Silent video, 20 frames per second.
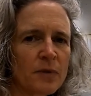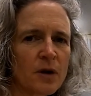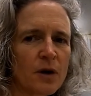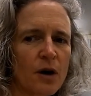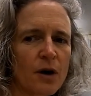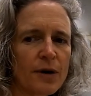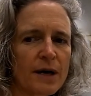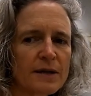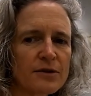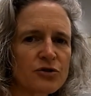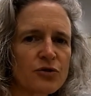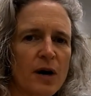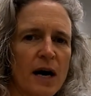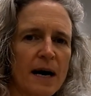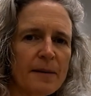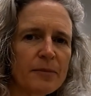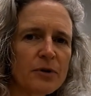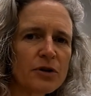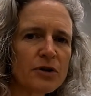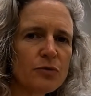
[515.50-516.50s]
All right, so
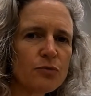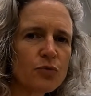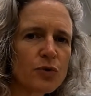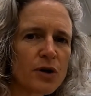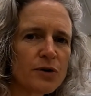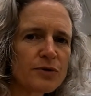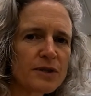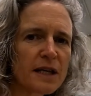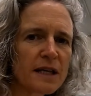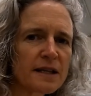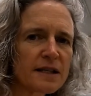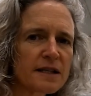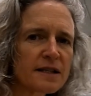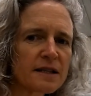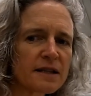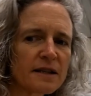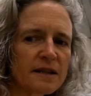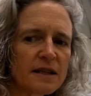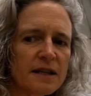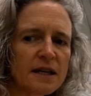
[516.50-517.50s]
I'm going to rotate this
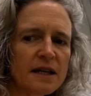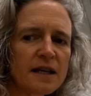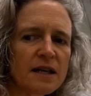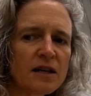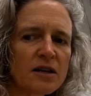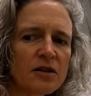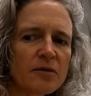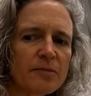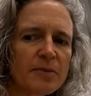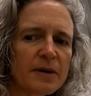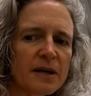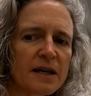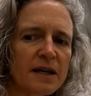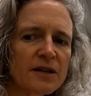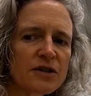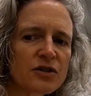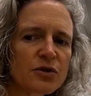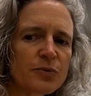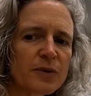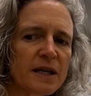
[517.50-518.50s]
a little
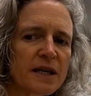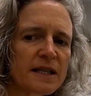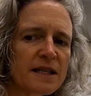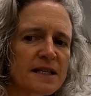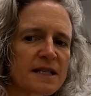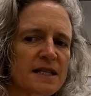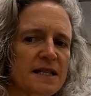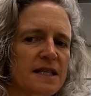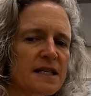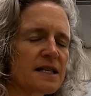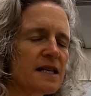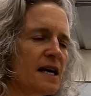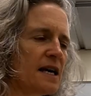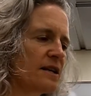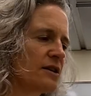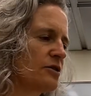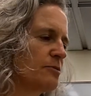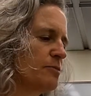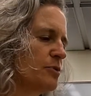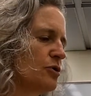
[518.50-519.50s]
bit so we can see
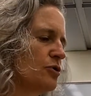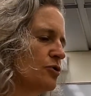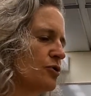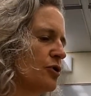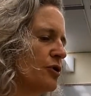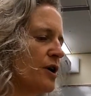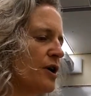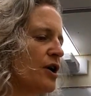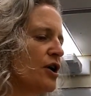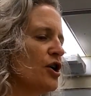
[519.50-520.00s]
that computer.